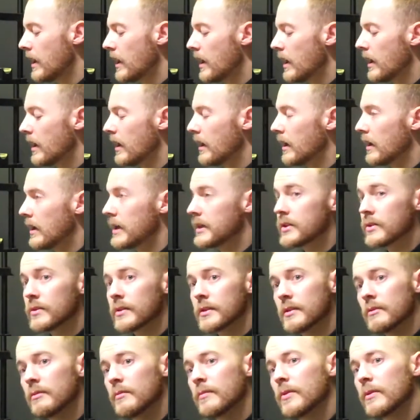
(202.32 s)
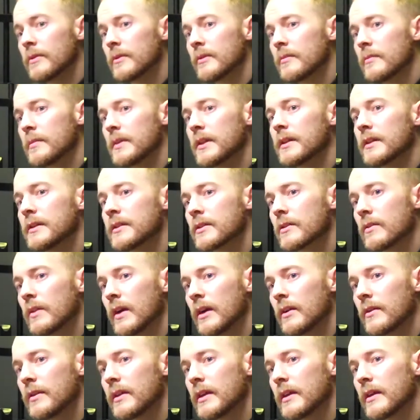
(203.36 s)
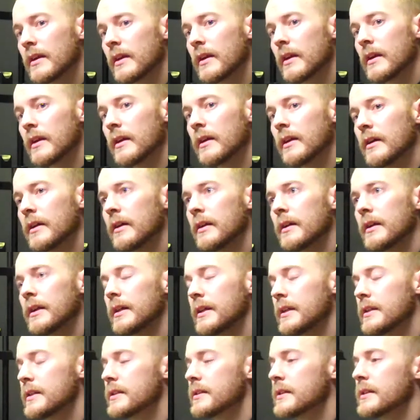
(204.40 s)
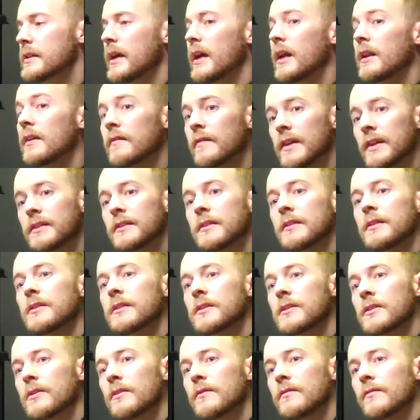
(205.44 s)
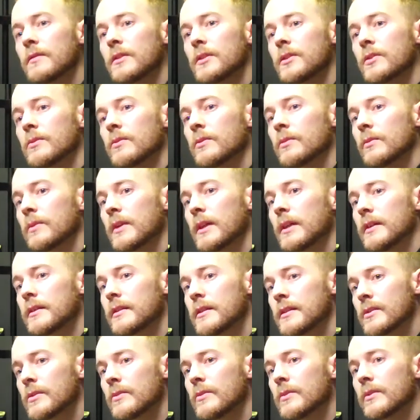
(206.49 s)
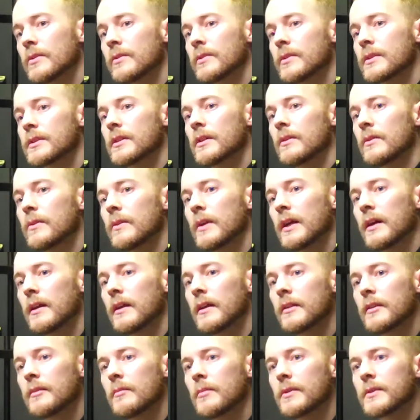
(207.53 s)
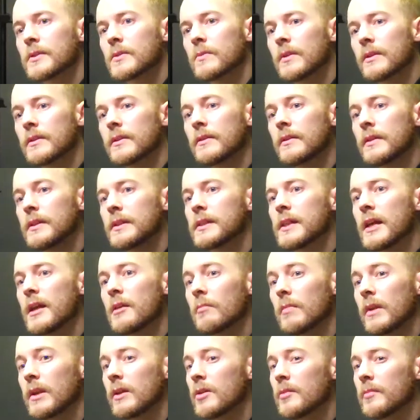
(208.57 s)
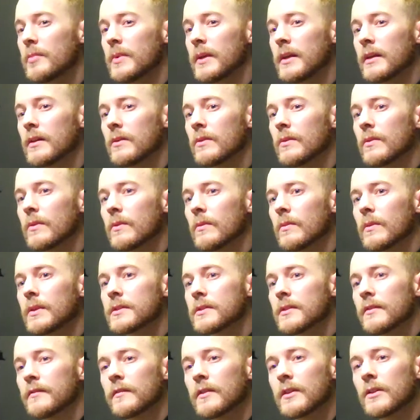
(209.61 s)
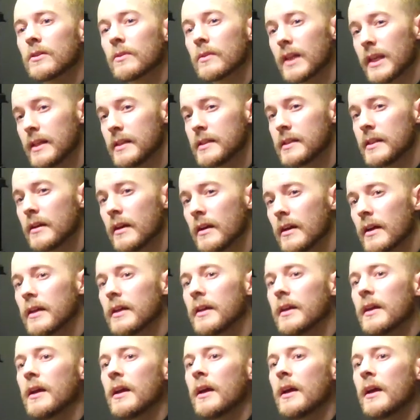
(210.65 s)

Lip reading: It's also important because crowding is elevated in certain visual disorders. So the most well-known is amblyopia, or what's often called lazy eye.